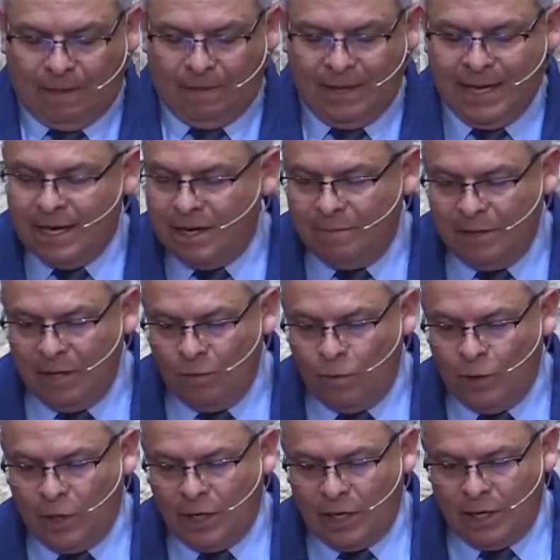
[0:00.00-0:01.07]
the enemy
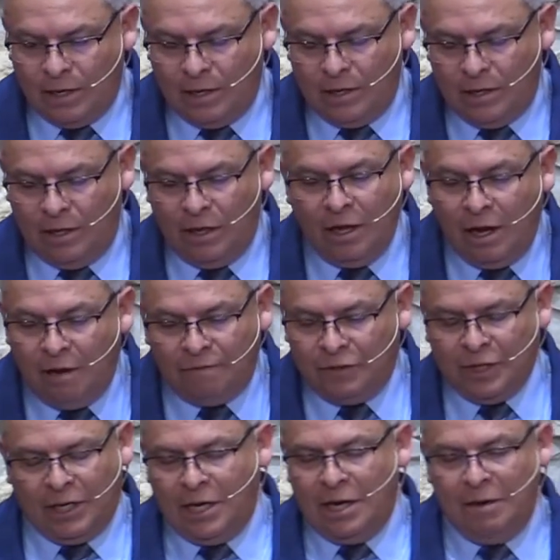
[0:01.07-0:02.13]
would love to
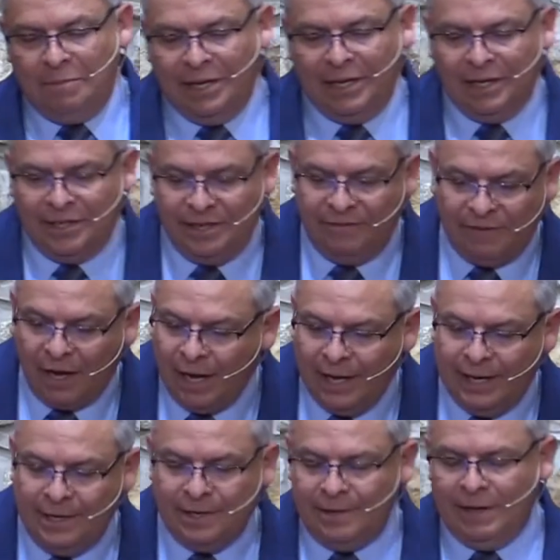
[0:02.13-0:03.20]
come in and
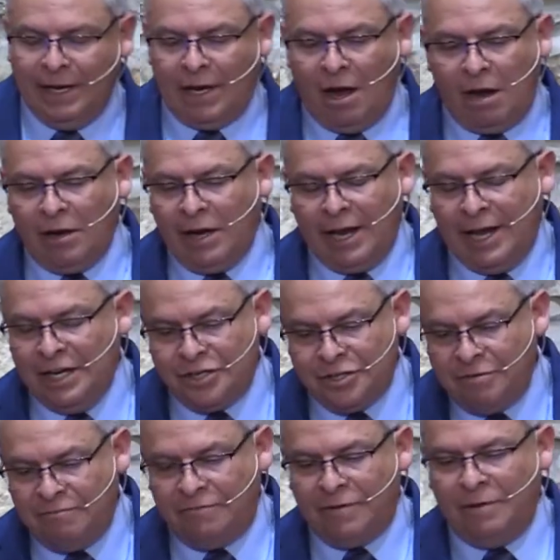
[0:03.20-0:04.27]
divide a
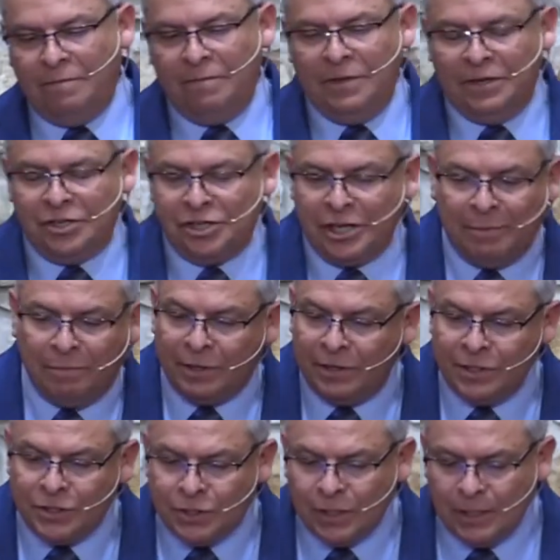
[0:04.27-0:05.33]
congregation from their
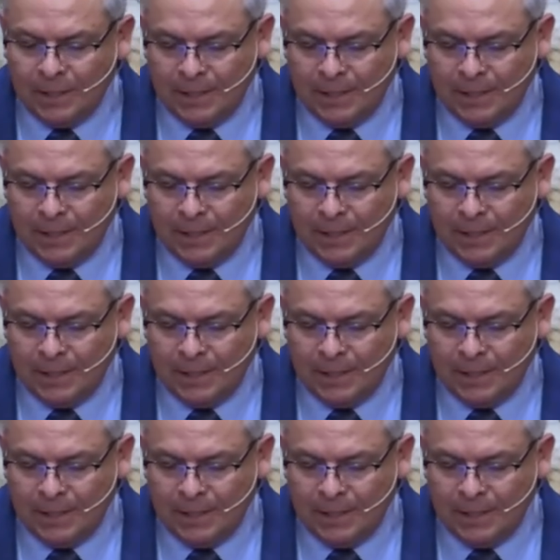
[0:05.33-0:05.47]
shepherds.